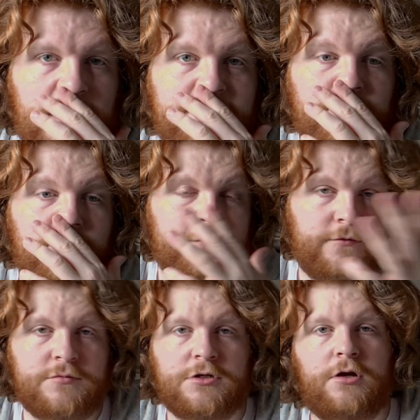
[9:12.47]
If you're
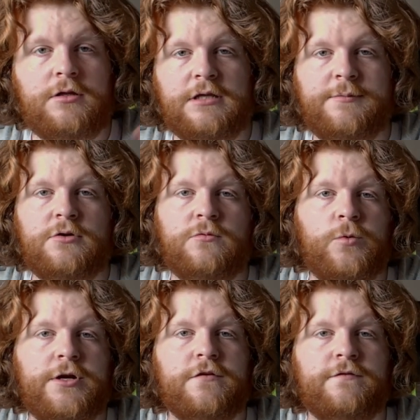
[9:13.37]
from Scotland, let me know
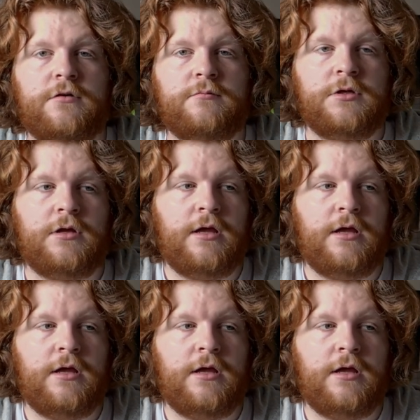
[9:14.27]
where you're from.